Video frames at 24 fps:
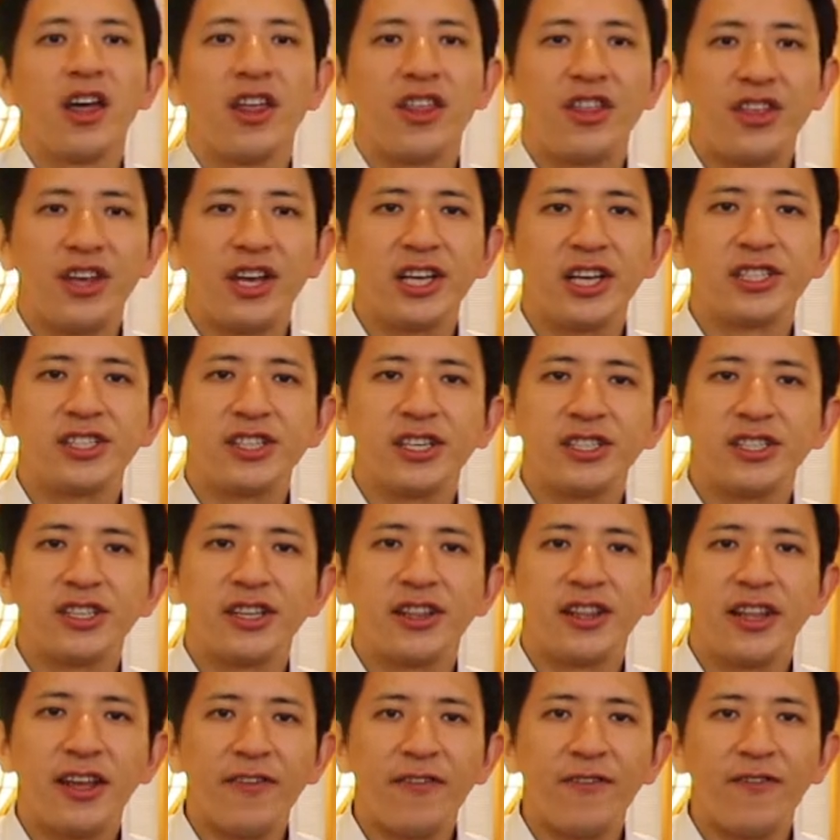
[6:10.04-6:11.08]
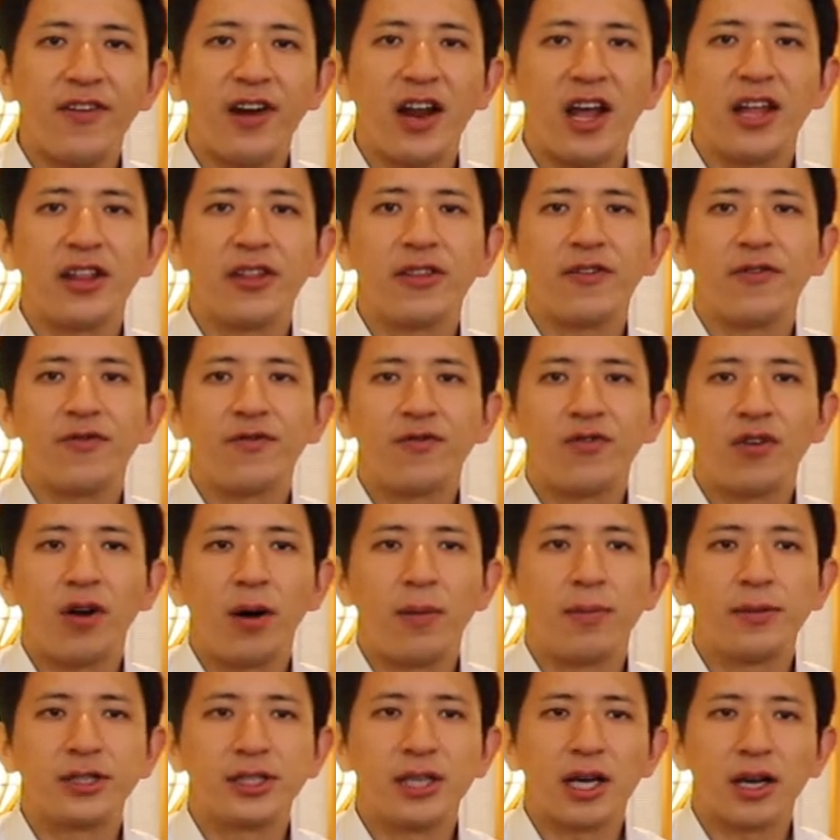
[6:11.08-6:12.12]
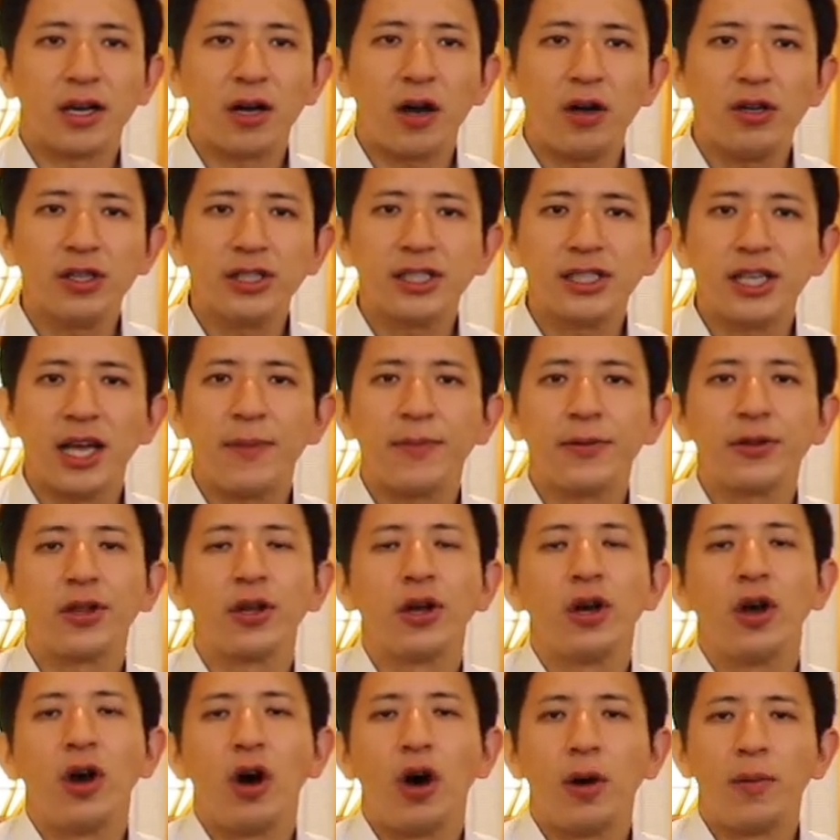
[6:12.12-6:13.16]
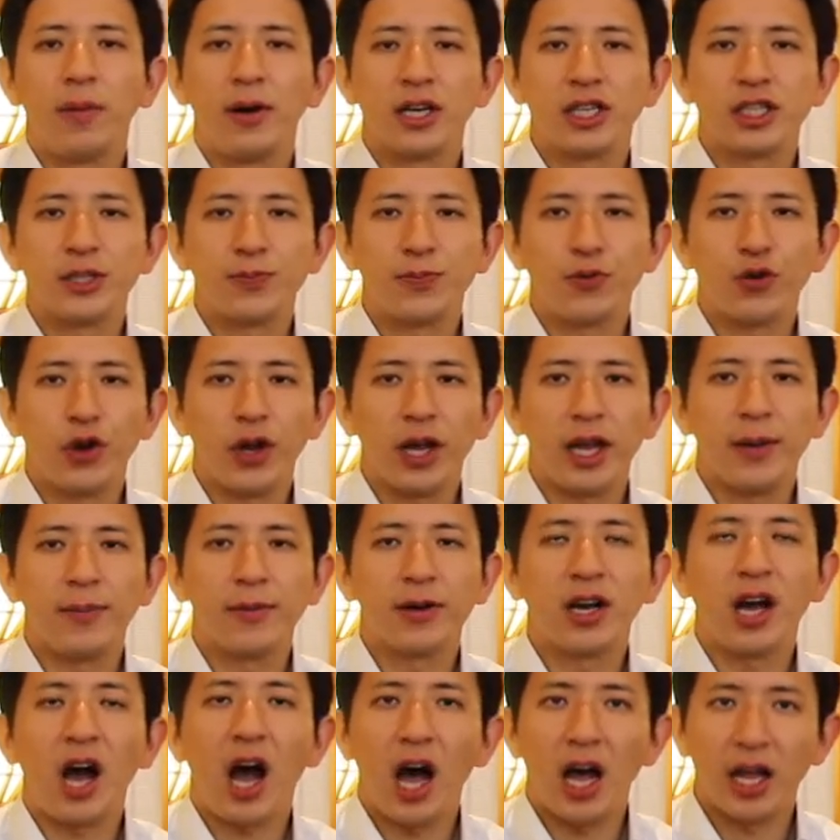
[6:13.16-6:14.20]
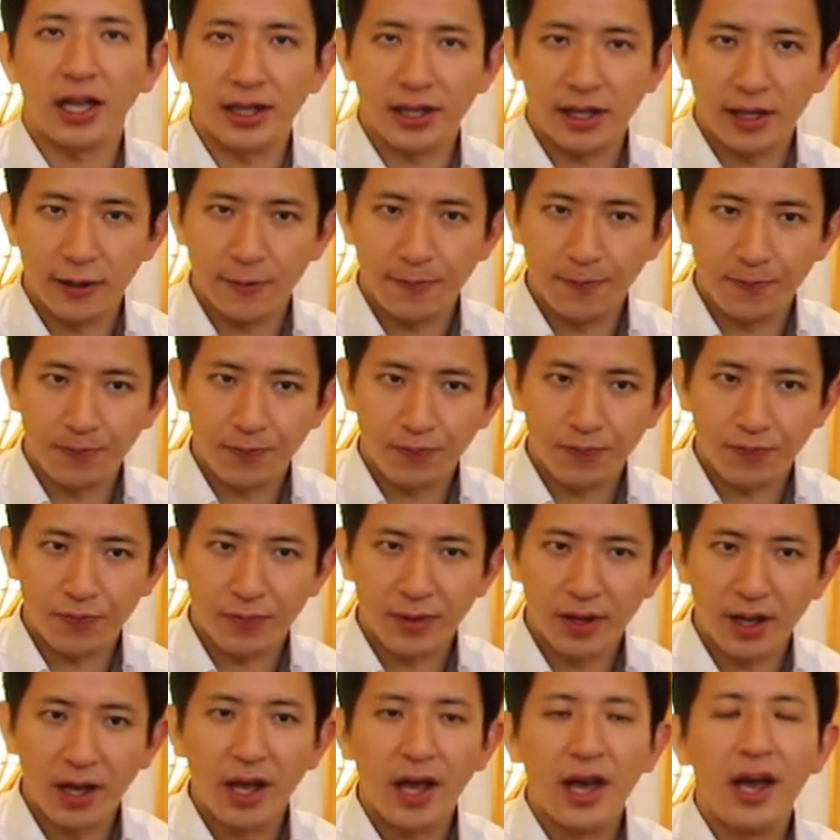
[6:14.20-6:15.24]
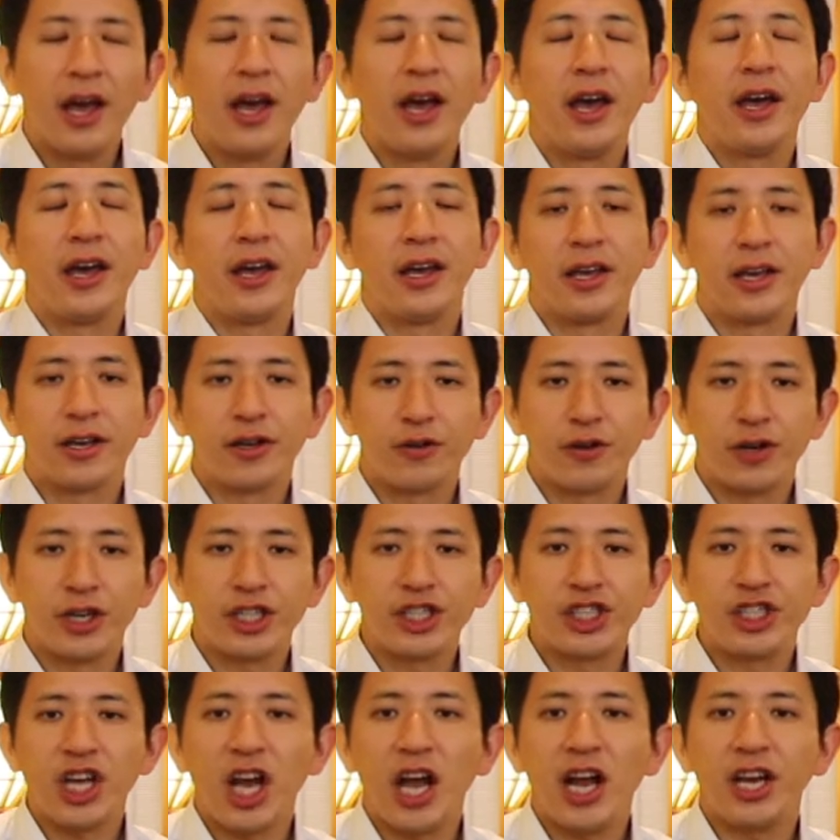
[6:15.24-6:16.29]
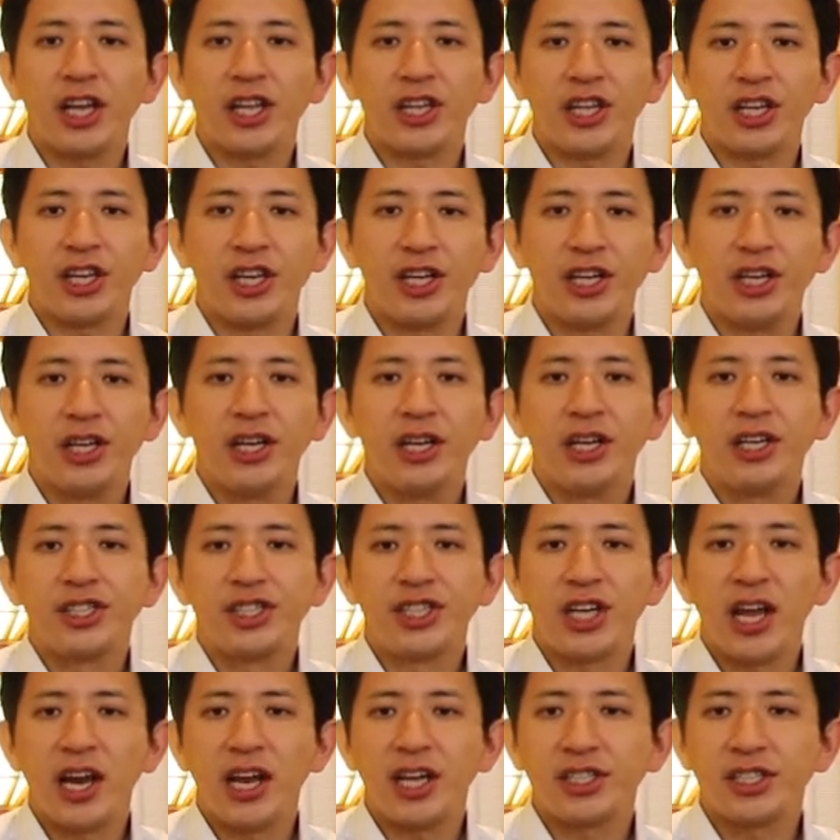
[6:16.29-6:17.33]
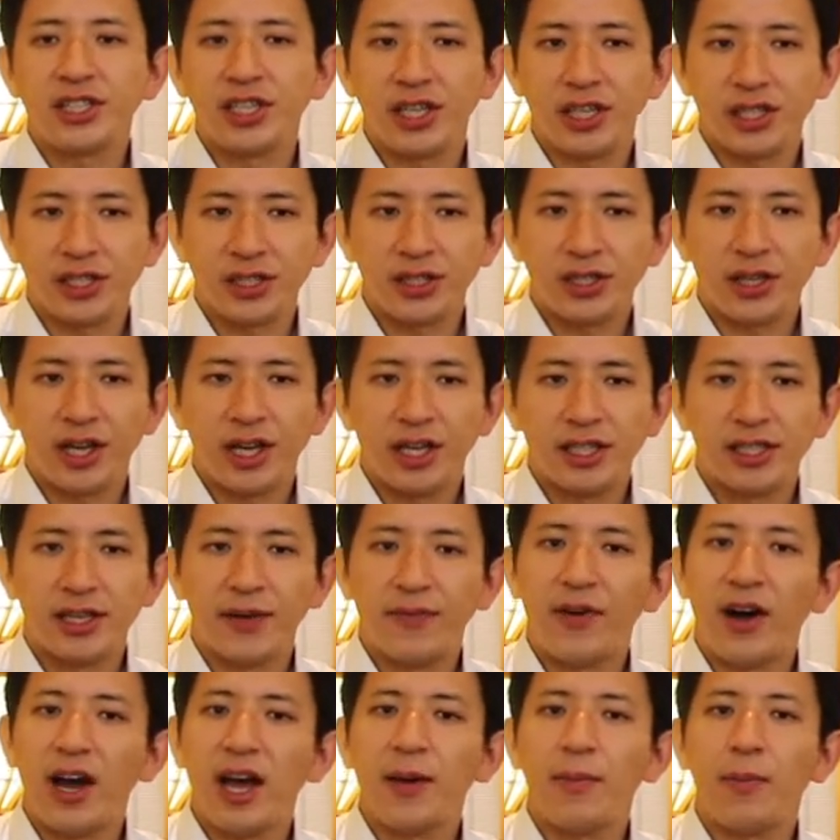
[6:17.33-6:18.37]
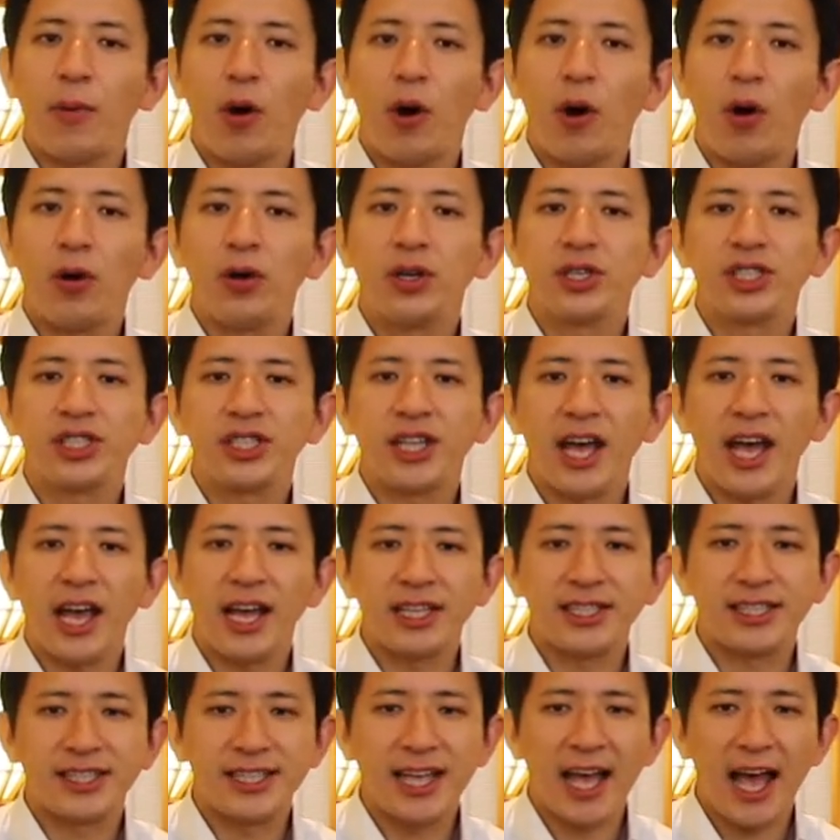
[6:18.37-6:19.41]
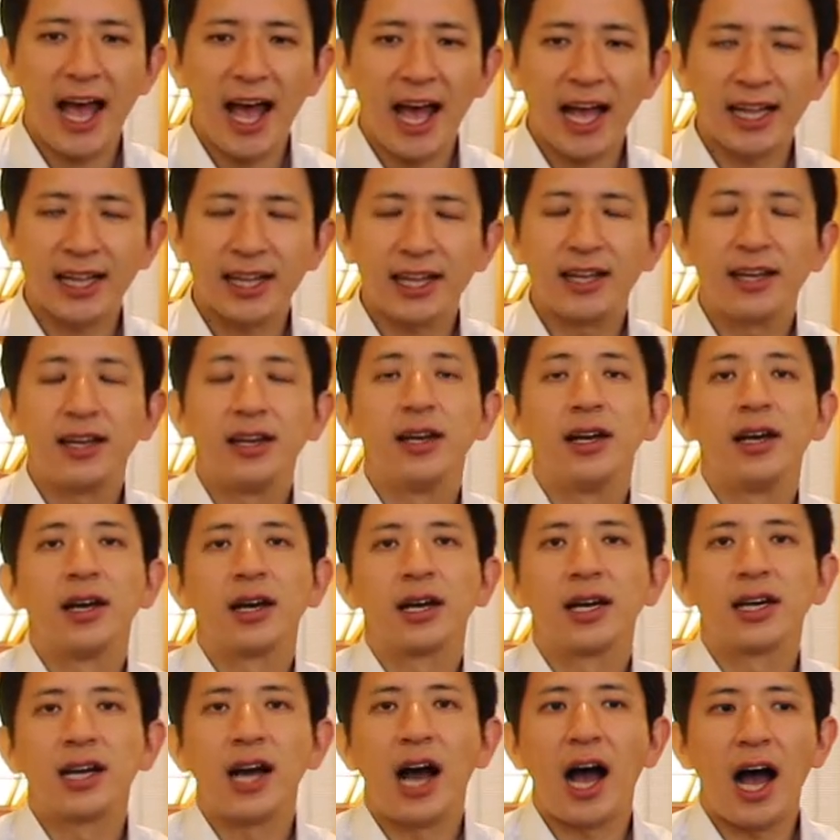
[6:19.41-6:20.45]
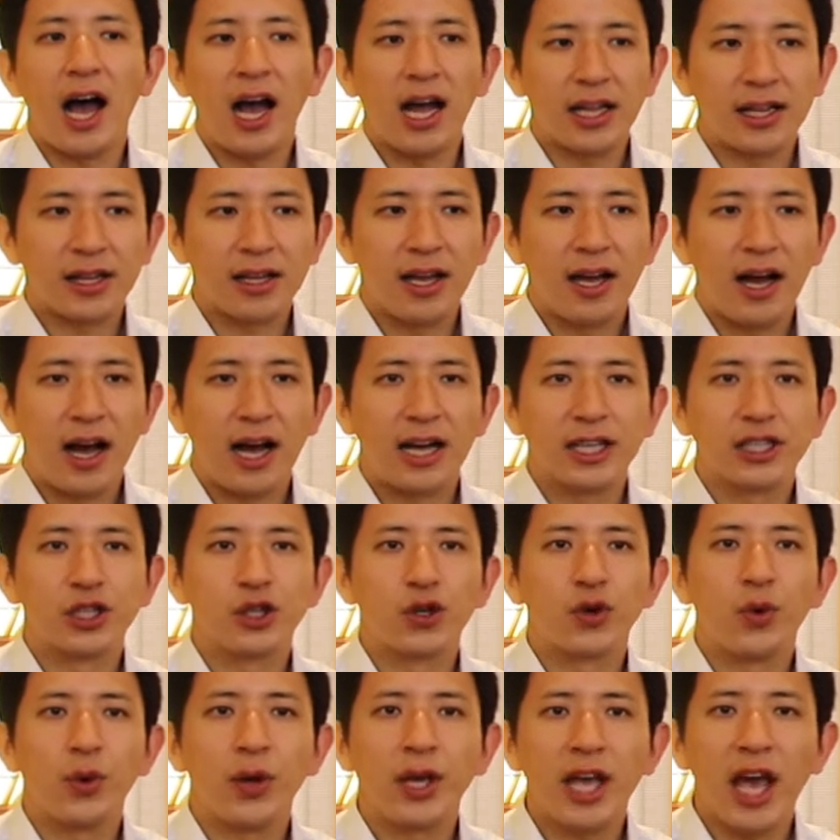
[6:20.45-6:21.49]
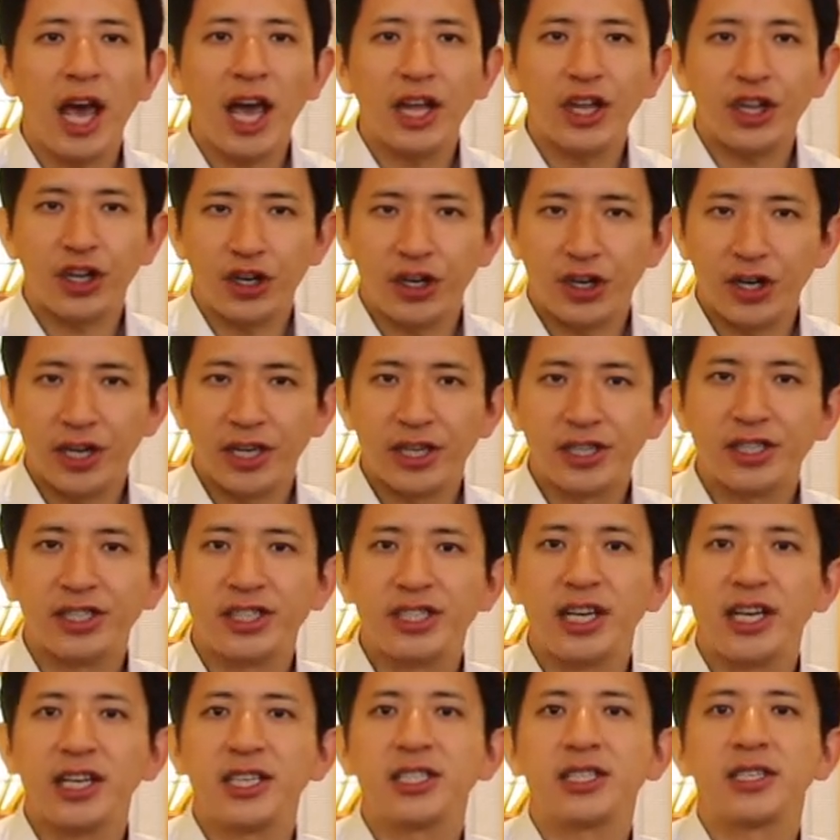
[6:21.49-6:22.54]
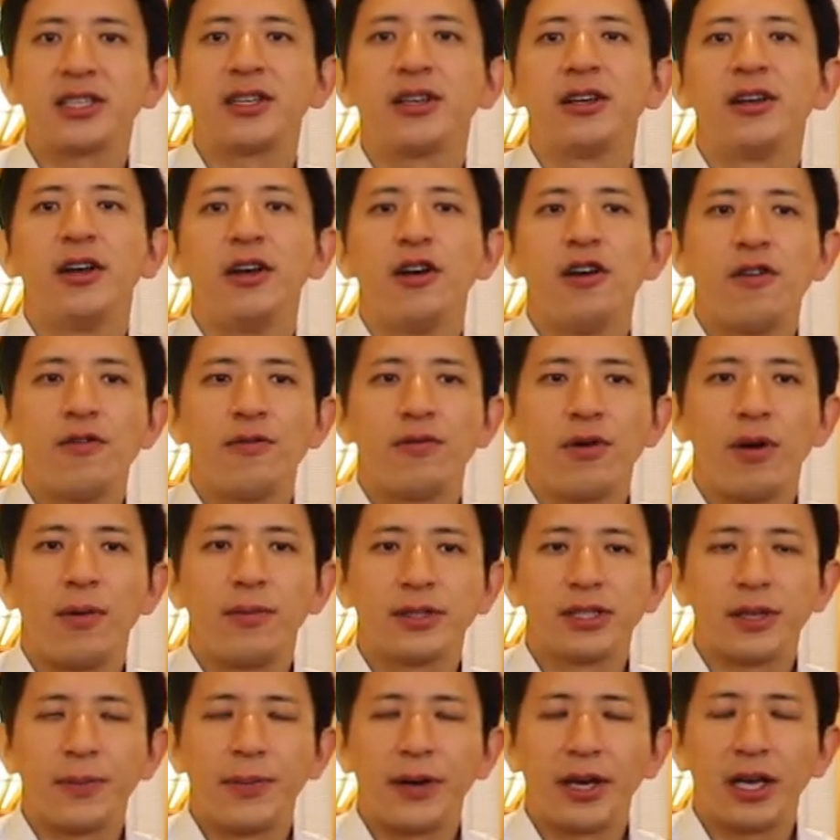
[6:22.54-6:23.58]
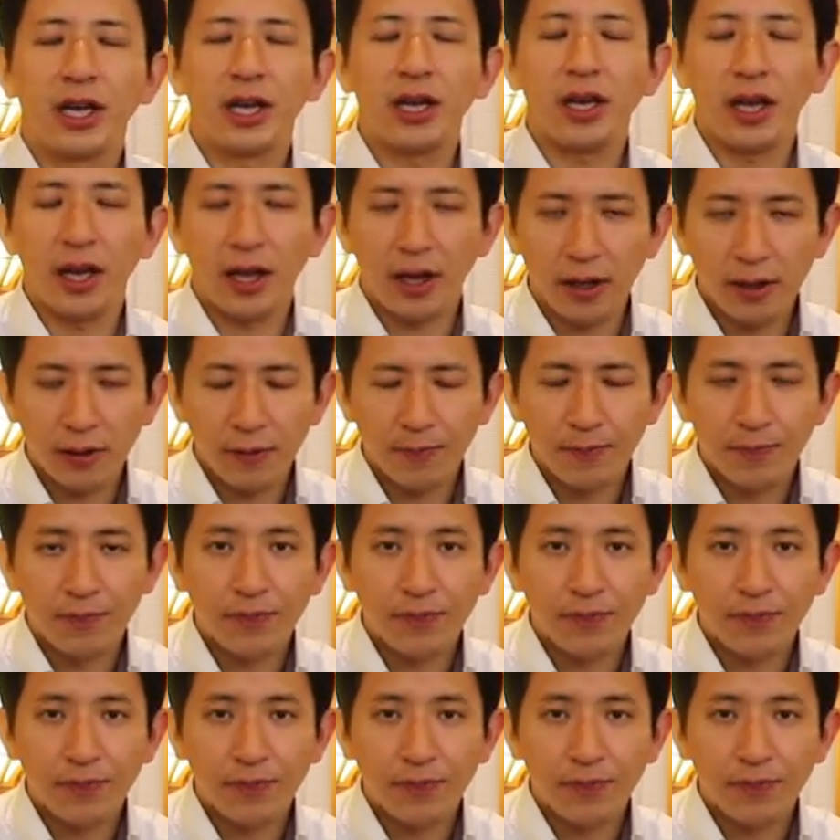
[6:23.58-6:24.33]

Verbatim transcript: This is different from the concept of a supreme God. In Christianity, Genesis in the Bible states that God as creator exists from the beginning,